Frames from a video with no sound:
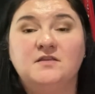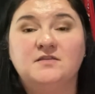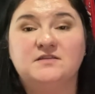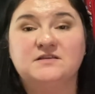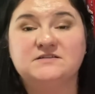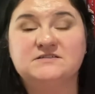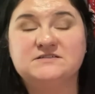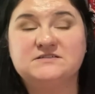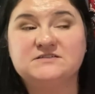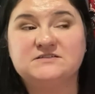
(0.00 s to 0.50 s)

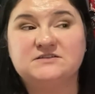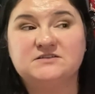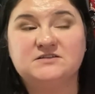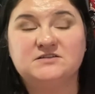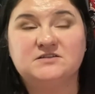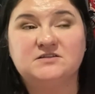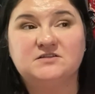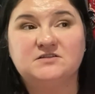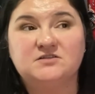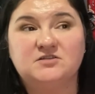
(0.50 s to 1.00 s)

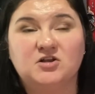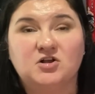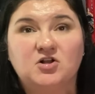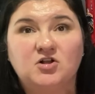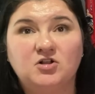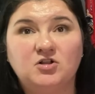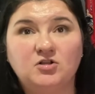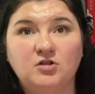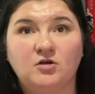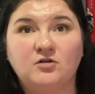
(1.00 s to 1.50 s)
The
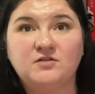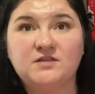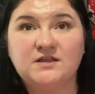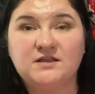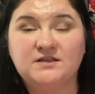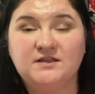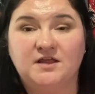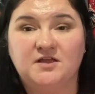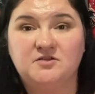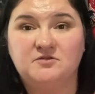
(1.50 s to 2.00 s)

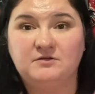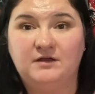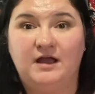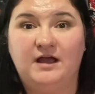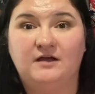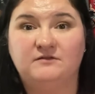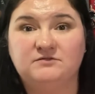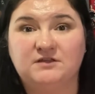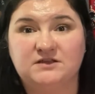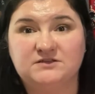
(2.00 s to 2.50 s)
clothing that you
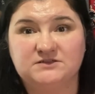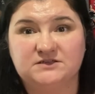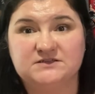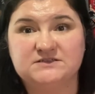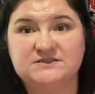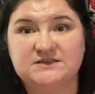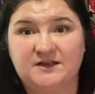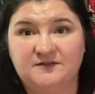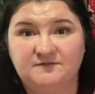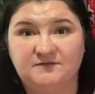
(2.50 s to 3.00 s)
have that
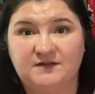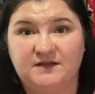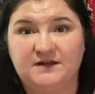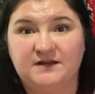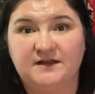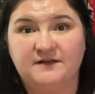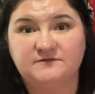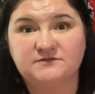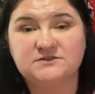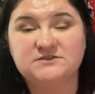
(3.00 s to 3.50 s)
does not fit,
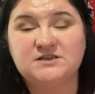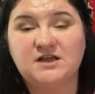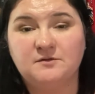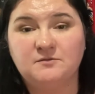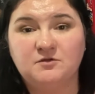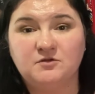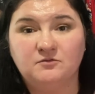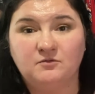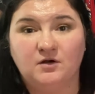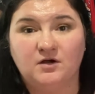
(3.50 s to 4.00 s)
every
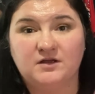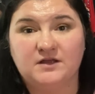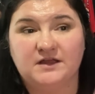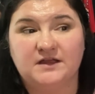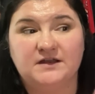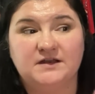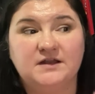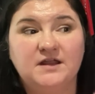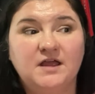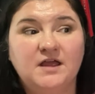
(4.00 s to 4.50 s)
time you walk
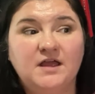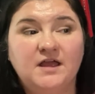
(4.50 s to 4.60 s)
in,